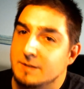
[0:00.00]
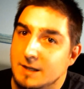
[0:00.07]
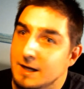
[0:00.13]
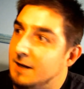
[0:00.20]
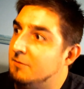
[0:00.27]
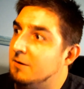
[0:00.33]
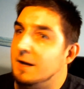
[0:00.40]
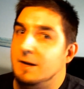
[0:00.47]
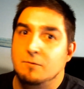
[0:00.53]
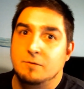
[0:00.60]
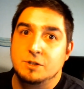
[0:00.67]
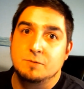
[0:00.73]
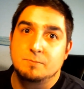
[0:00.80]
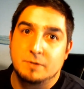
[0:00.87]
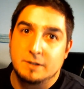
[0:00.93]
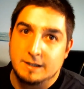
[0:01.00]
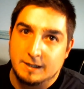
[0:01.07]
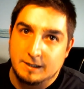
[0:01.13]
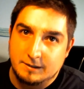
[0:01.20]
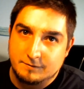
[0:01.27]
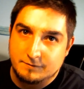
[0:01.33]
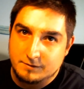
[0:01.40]
Anyway, we should play
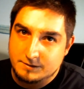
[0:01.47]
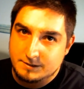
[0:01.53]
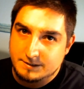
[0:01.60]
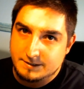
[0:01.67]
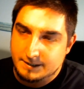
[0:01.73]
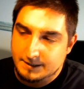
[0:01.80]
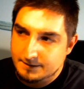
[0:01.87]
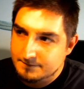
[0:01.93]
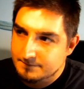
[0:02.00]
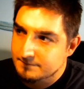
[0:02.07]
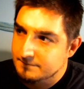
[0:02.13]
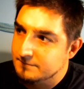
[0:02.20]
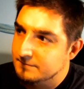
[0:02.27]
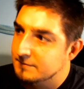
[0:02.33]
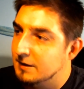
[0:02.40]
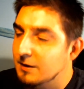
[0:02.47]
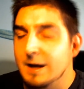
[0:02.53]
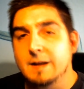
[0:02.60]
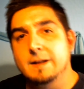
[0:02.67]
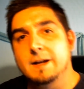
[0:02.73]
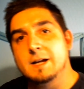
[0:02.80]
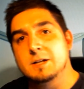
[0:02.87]
First to ten.
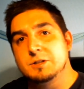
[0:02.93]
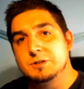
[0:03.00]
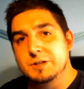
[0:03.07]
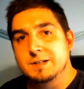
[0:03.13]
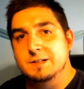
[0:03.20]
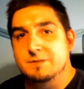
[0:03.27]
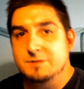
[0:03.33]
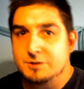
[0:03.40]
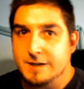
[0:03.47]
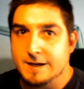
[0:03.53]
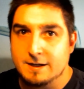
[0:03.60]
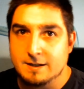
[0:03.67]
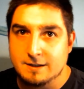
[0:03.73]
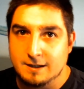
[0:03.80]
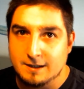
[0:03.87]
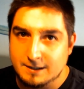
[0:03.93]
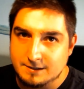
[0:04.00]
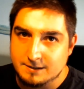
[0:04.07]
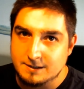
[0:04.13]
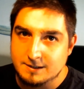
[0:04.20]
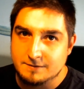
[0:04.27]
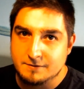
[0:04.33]
I actually checked out his channel, I liked a
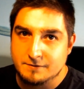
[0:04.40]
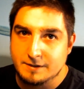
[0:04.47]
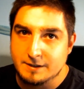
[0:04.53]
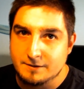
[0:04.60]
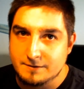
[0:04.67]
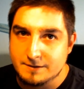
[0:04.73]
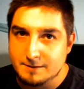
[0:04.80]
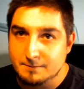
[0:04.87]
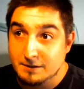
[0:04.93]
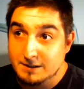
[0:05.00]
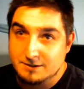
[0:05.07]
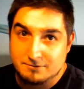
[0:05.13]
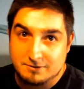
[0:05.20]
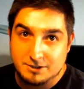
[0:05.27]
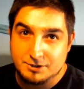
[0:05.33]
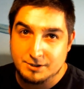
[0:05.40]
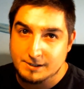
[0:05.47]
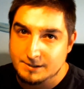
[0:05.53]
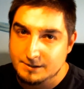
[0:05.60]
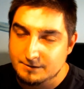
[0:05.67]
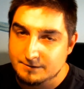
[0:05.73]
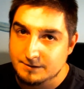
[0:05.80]
lot of his videos. He plays Quan Chi
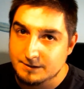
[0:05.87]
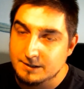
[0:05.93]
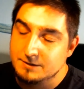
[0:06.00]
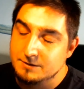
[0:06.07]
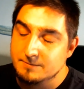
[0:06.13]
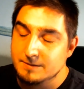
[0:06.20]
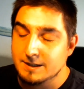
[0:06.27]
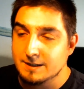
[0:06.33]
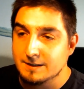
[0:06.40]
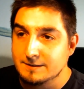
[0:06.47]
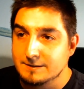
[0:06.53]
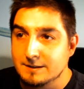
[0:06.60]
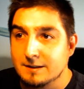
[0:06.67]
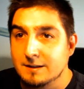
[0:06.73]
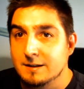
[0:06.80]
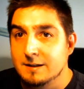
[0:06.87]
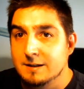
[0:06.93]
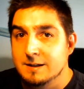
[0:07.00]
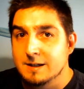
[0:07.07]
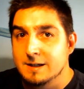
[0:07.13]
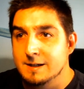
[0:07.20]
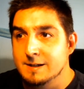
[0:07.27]
too, and not too bad.
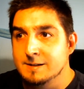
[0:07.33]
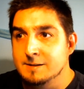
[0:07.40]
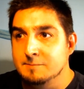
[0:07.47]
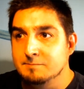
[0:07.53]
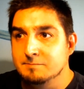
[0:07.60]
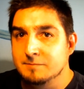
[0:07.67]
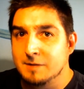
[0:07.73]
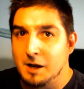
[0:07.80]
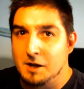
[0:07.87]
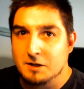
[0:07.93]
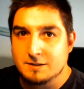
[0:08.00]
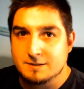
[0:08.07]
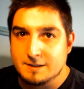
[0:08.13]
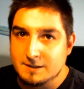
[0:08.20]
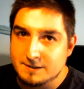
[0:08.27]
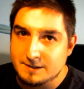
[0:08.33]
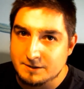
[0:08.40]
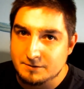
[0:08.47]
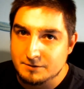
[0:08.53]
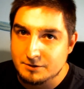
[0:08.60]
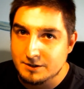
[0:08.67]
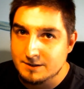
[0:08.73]
Um, and it looks like he's
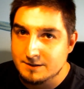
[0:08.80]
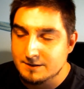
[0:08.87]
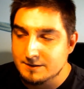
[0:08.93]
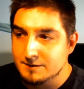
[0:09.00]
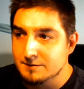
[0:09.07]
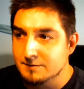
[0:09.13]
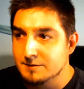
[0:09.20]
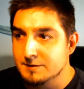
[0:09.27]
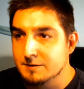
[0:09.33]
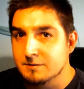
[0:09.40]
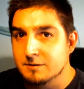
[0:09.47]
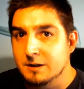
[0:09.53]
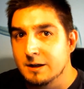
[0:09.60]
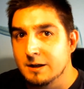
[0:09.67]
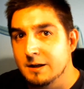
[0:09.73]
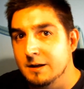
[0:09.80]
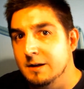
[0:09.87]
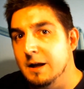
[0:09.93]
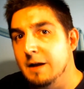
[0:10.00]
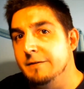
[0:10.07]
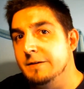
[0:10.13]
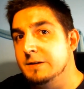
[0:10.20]
into Injustice too, so
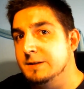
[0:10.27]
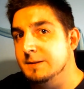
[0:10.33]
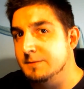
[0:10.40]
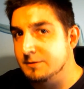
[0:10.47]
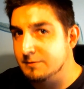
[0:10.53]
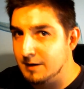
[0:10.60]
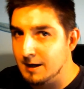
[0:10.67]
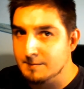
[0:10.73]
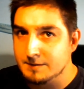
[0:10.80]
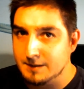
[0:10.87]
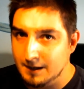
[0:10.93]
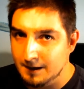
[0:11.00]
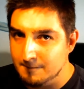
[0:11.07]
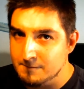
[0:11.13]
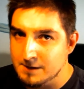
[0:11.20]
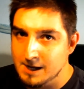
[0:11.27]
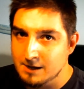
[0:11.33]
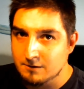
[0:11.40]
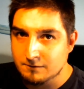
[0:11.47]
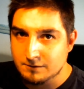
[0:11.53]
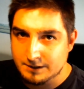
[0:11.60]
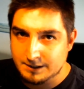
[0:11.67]
if you're subscribed to him, head
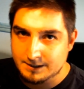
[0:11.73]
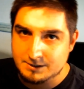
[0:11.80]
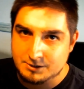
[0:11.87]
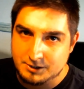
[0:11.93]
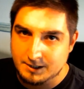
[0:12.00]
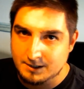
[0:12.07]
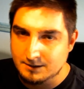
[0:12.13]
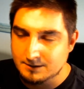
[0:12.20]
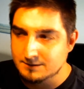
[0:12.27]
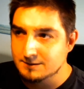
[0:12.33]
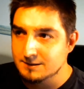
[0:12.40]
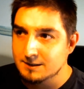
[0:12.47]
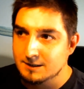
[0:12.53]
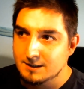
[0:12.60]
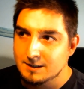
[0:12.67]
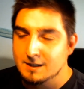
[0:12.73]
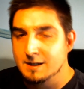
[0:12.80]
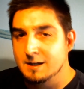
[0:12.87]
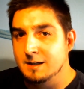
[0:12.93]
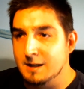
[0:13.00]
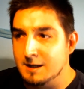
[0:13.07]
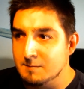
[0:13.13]
over to his channel.
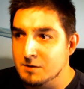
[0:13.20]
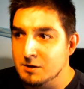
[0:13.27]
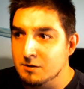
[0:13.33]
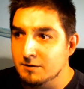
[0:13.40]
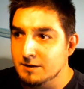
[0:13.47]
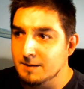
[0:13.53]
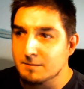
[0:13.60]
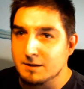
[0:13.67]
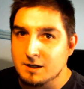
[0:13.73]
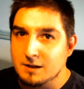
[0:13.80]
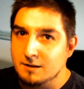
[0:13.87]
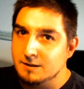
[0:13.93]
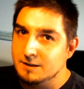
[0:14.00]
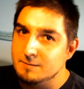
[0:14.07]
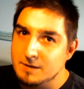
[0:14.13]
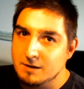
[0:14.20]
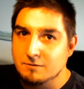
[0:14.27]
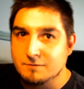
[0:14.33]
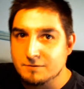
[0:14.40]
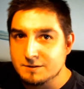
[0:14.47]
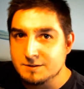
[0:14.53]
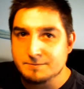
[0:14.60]
Let him know that I'm calling him out
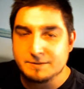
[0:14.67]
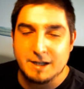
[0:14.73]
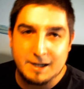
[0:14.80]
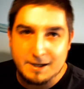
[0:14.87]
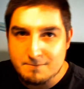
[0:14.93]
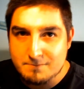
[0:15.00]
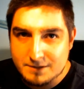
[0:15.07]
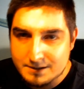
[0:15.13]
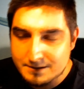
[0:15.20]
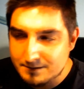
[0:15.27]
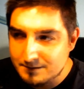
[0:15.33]
for some games.